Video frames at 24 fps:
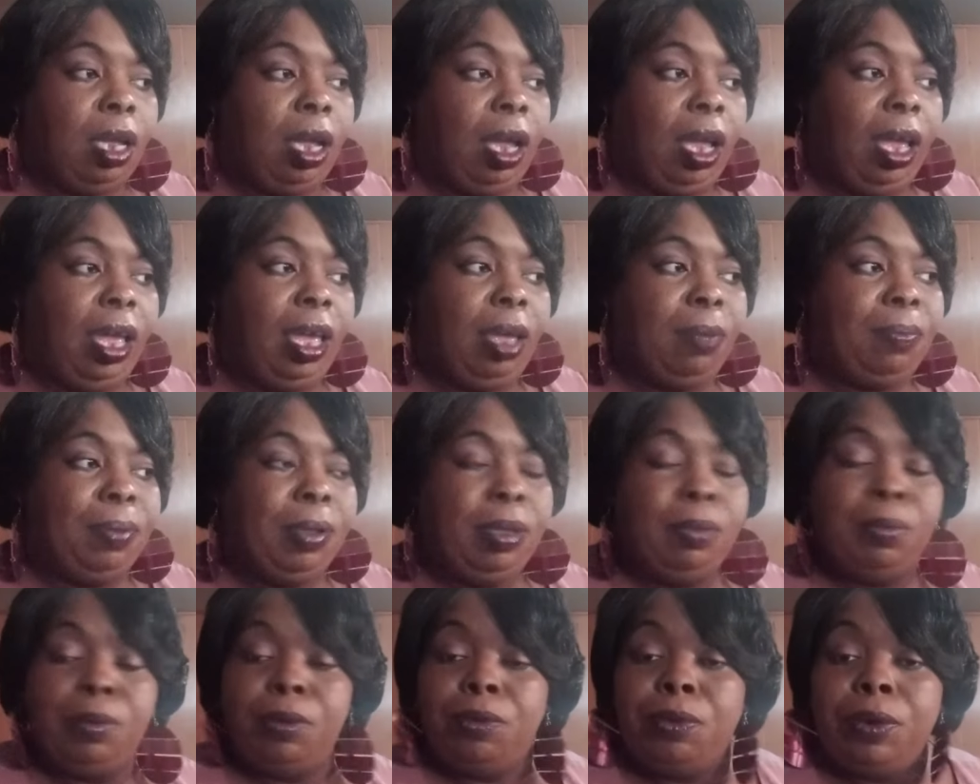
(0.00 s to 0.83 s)
I had
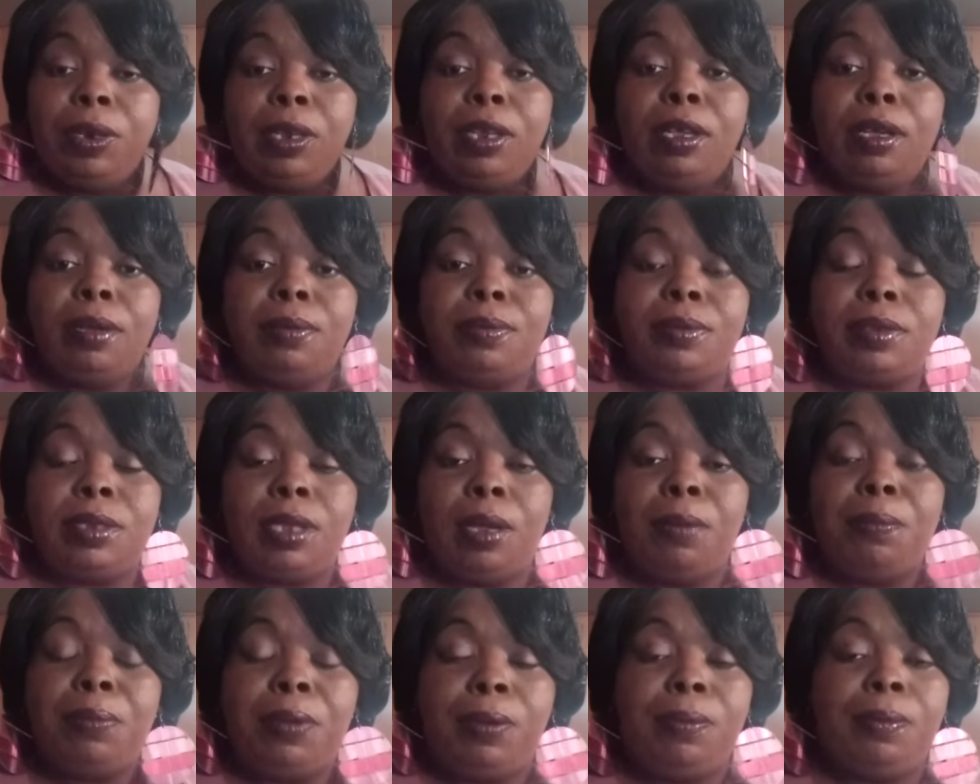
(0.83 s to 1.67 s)
people really,
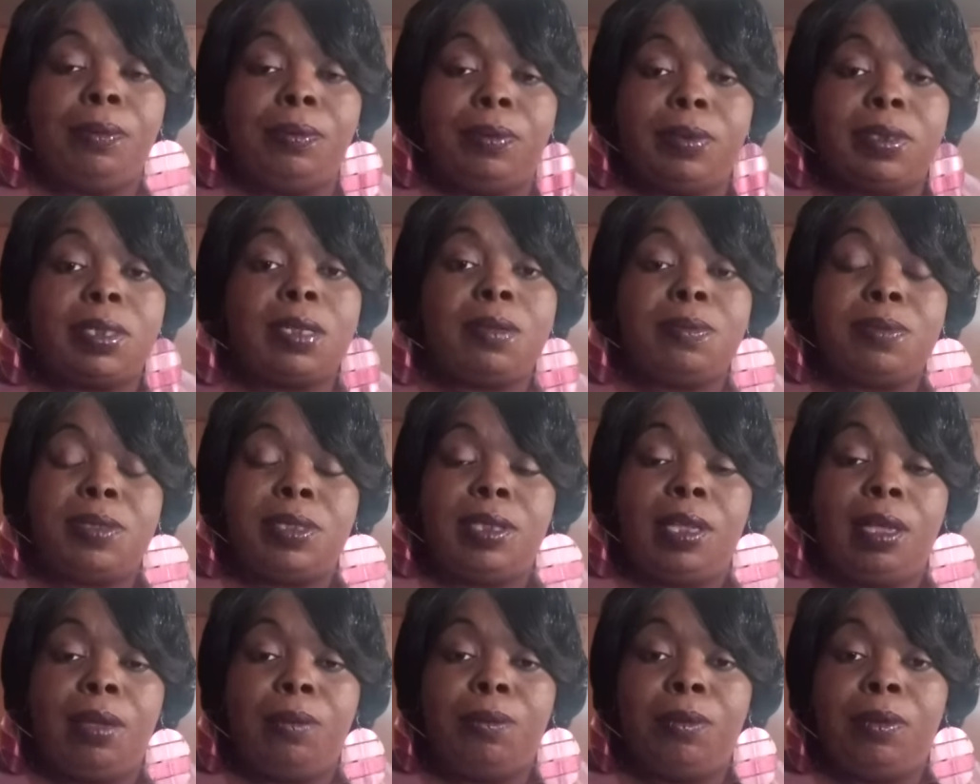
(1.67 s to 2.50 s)
some people was
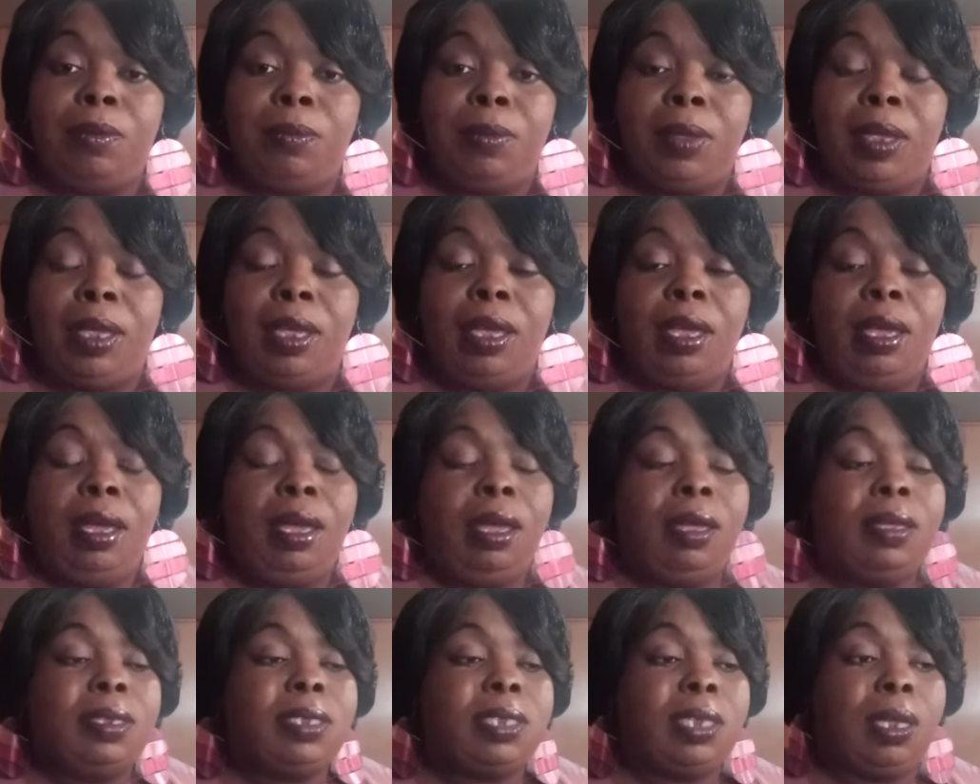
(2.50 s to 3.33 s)
upset with me.
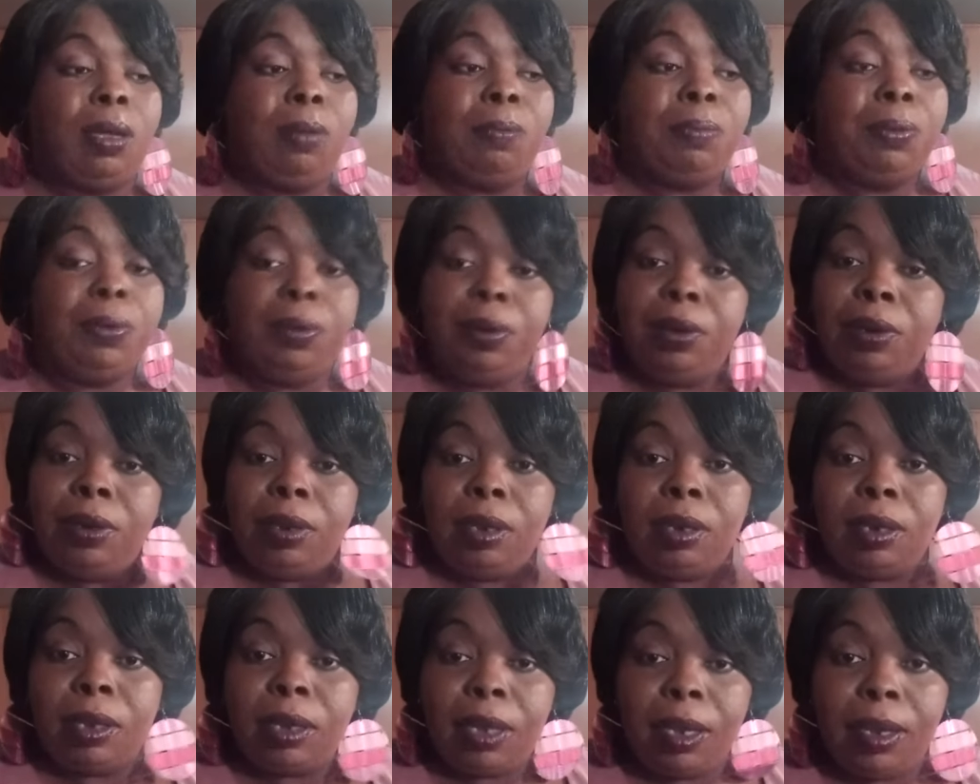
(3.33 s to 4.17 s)
Some put it
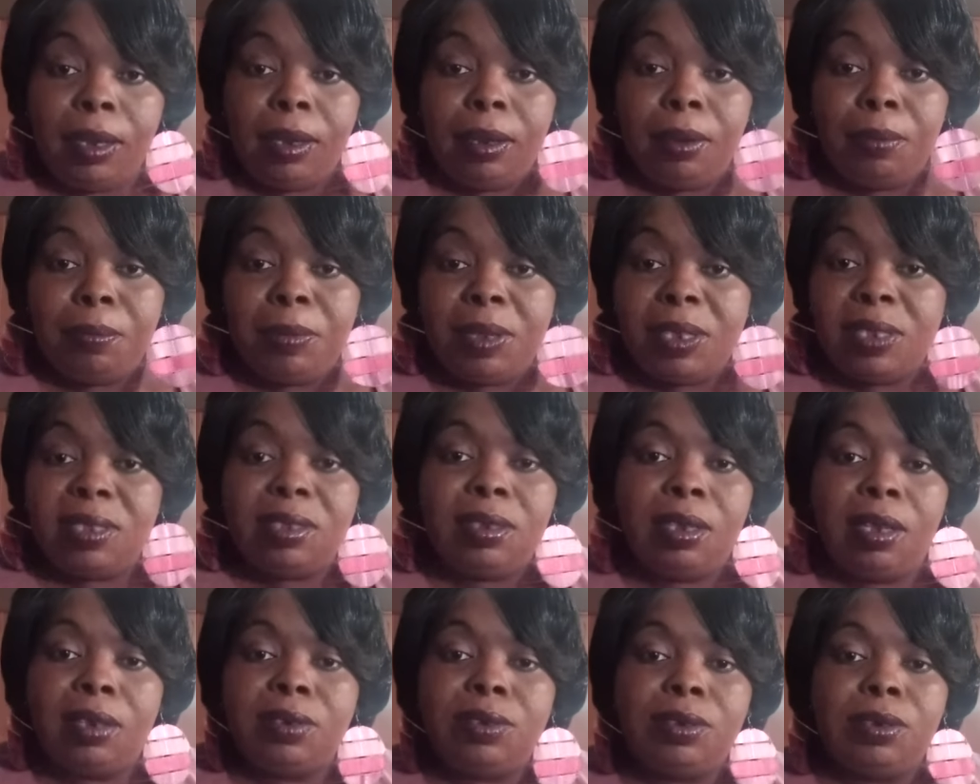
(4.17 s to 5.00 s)
in the comment
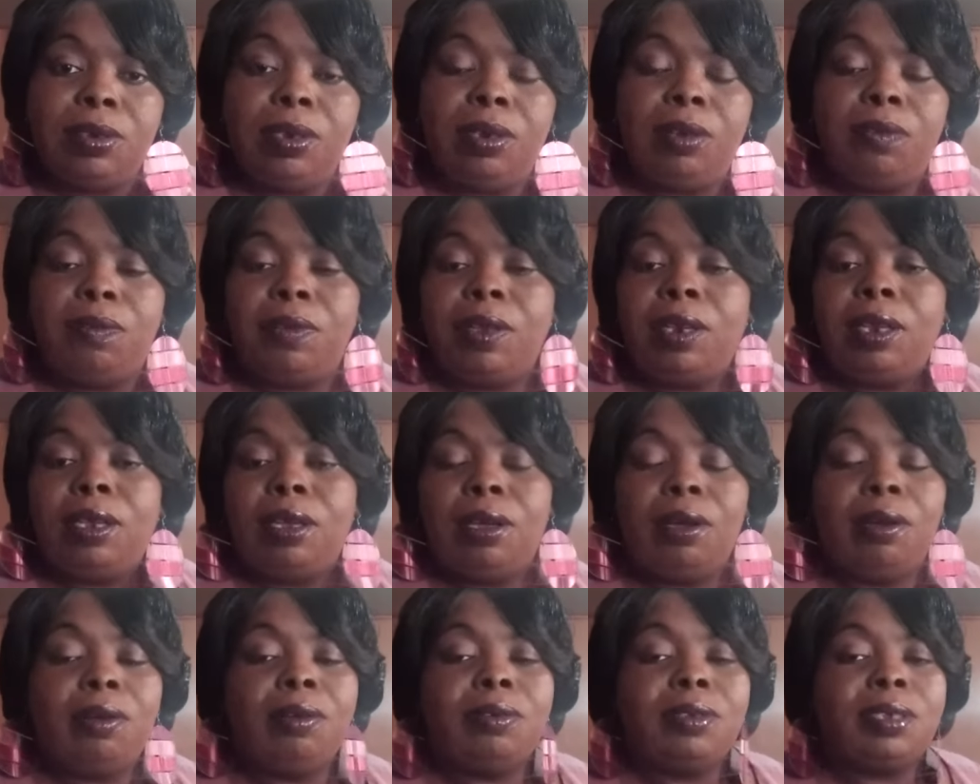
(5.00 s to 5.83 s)
section of the
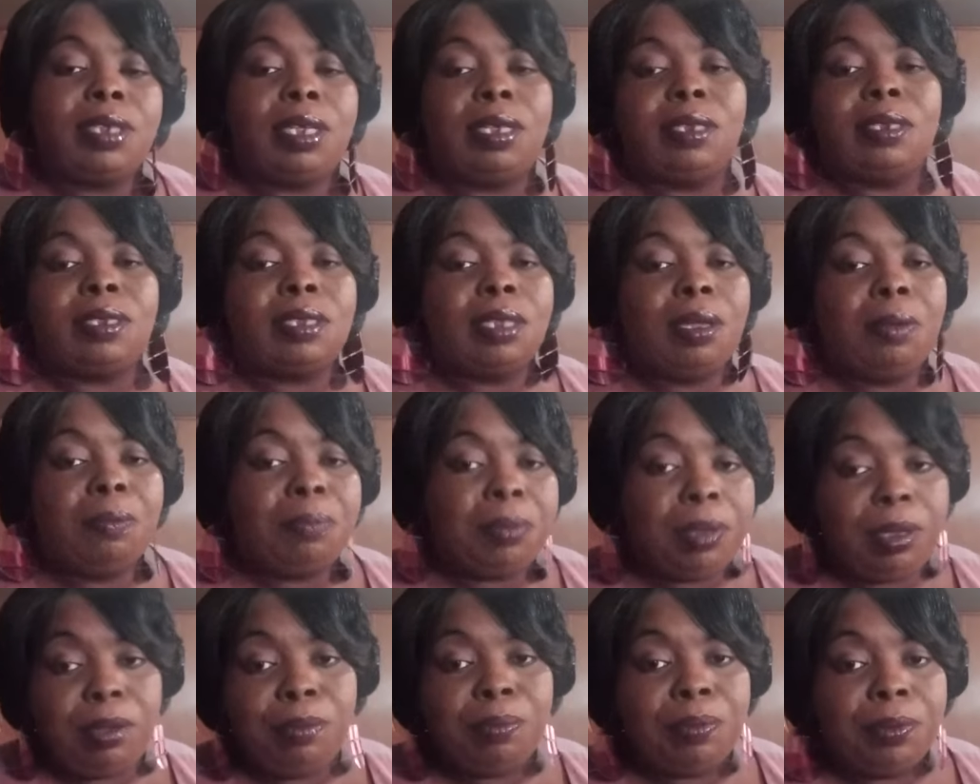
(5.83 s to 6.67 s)
videos, and some
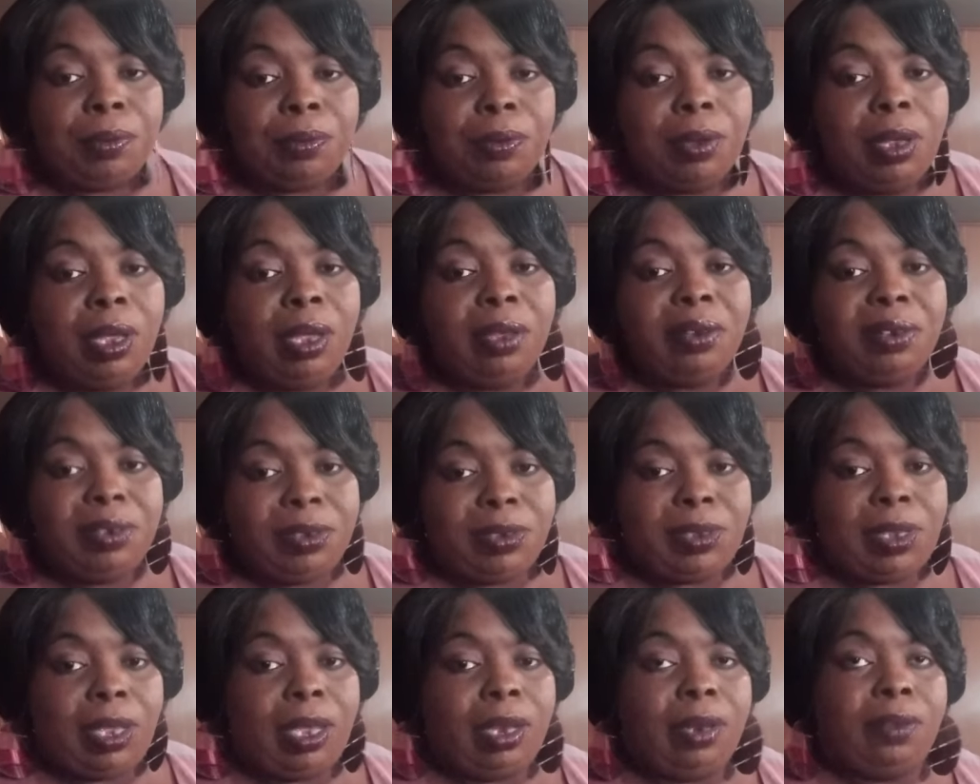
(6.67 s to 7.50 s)
people
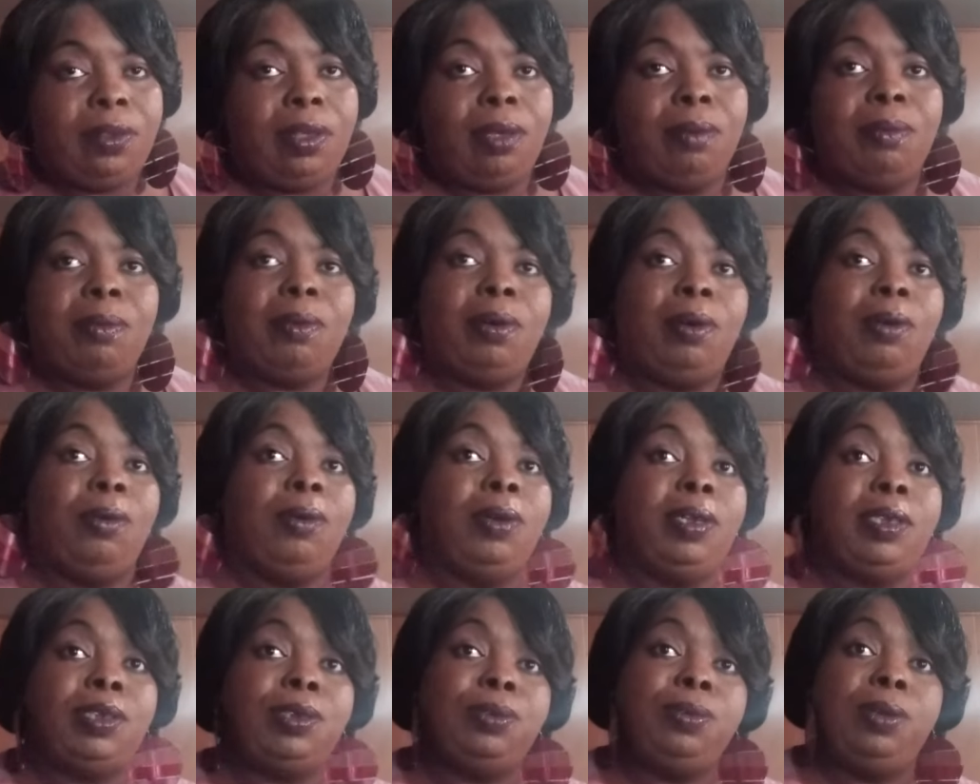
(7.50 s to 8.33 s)
decided they were
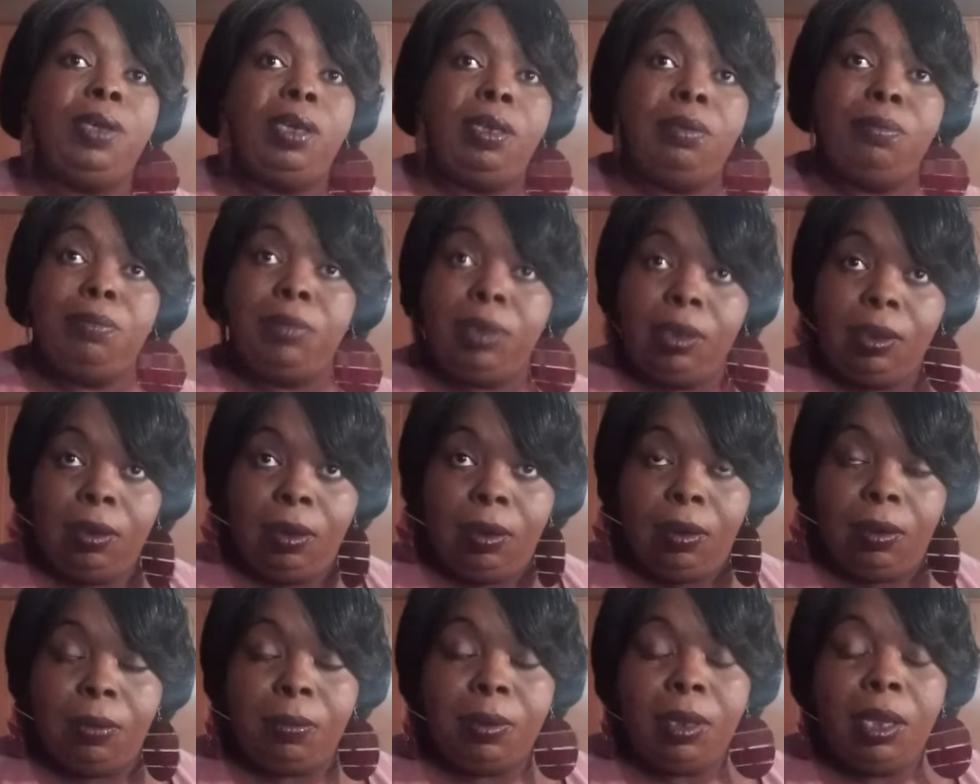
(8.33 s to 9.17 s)
going to hit me
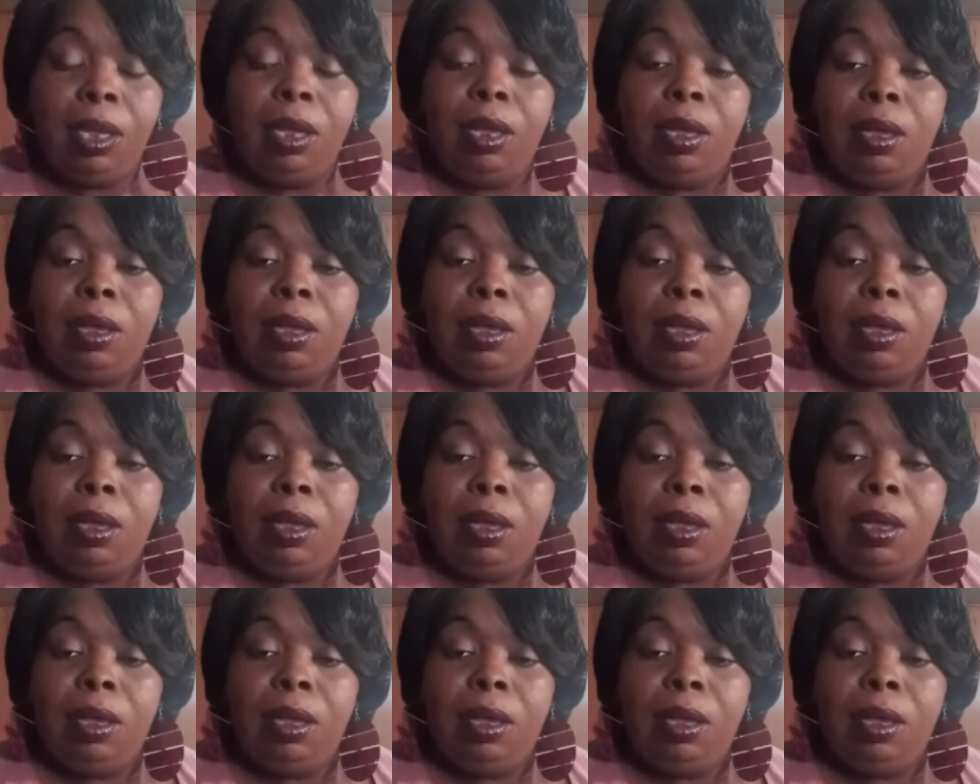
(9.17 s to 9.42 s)
up,